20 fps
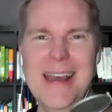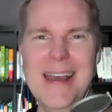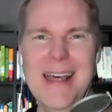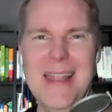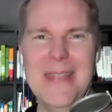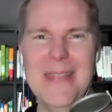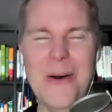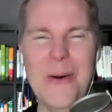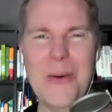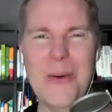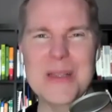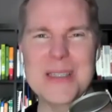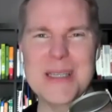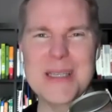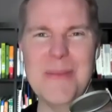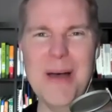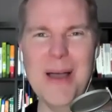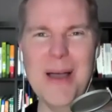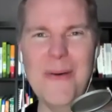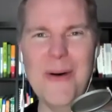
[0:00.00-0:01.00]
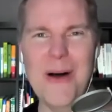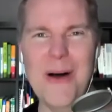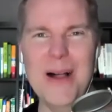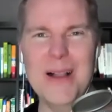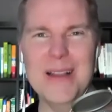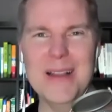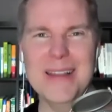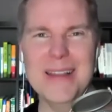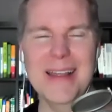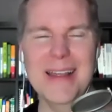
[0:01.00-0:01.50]
the holes in my
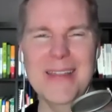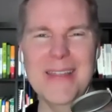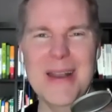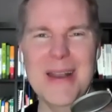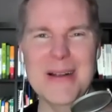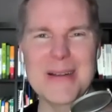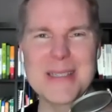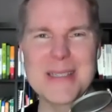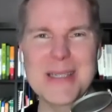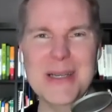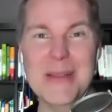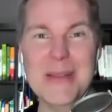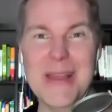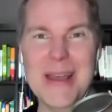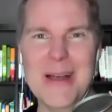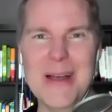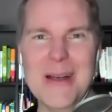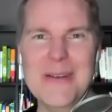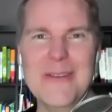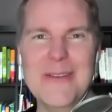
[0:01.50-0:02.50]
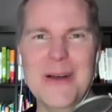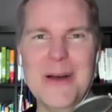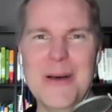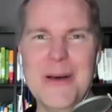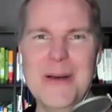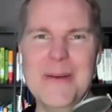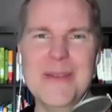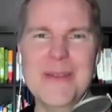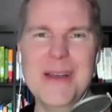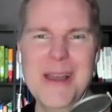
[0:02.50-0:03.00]
wall that are still there from
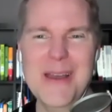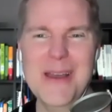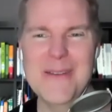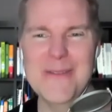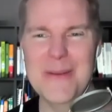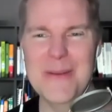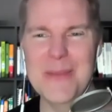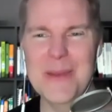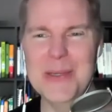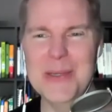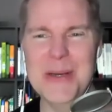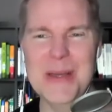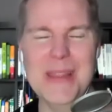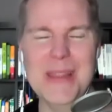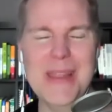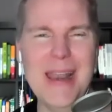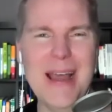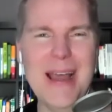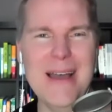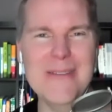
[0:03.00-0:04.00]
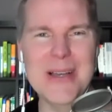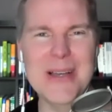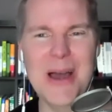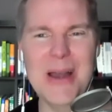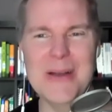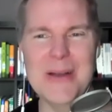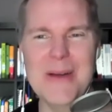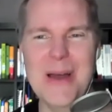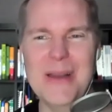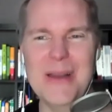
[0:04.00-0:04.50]
them doing that. I haven't
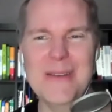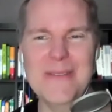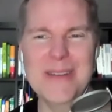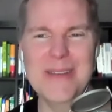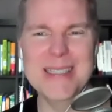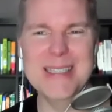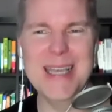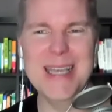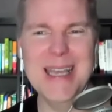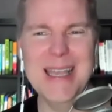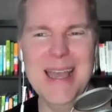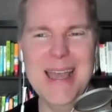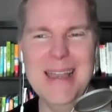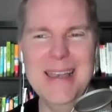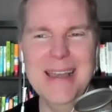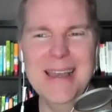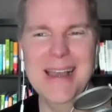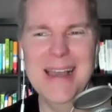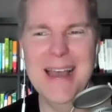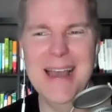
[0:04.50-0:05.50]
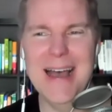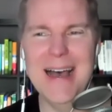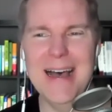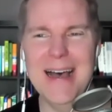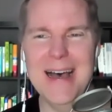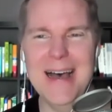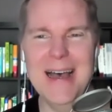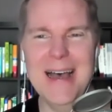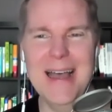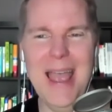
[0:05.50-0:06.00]
got around to fixing it yet,
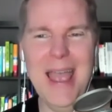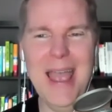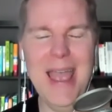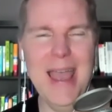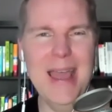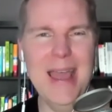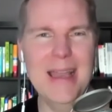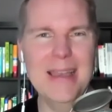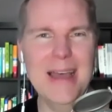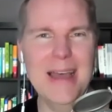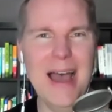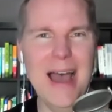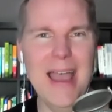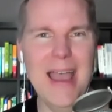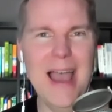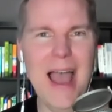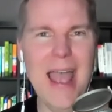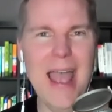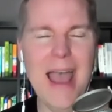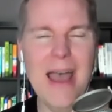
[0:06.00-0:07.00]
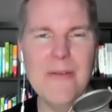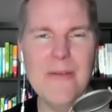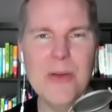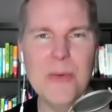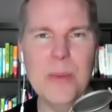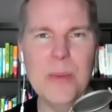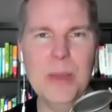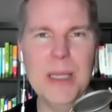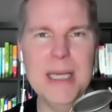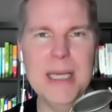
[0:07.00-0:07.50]
and I haven't
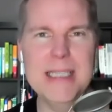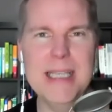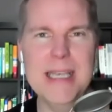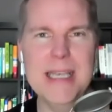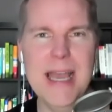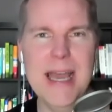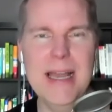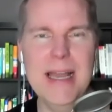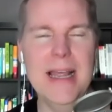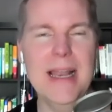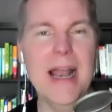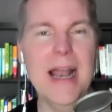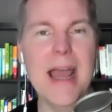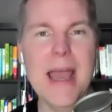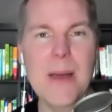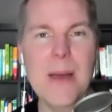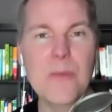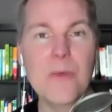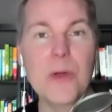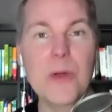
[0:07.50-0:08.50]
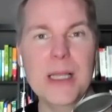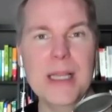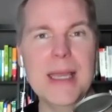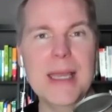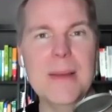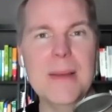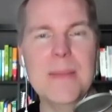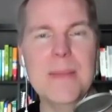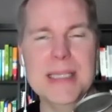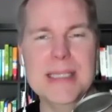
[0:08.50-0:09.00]
replaced it yet, and I am
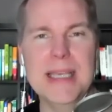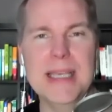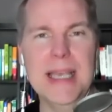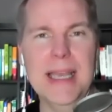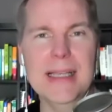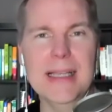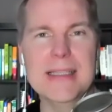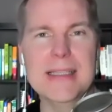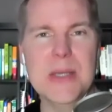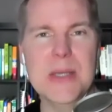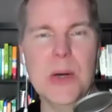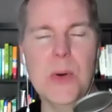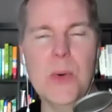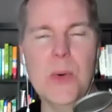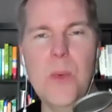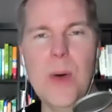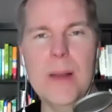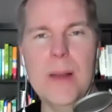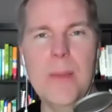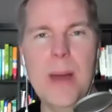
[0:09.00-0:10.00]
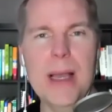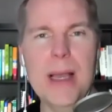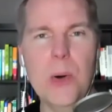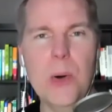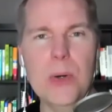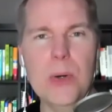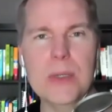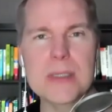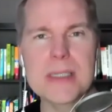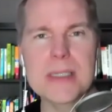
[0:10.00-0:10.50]
really missing it. So one of my
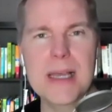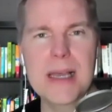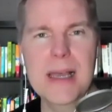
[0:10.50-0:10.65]
goals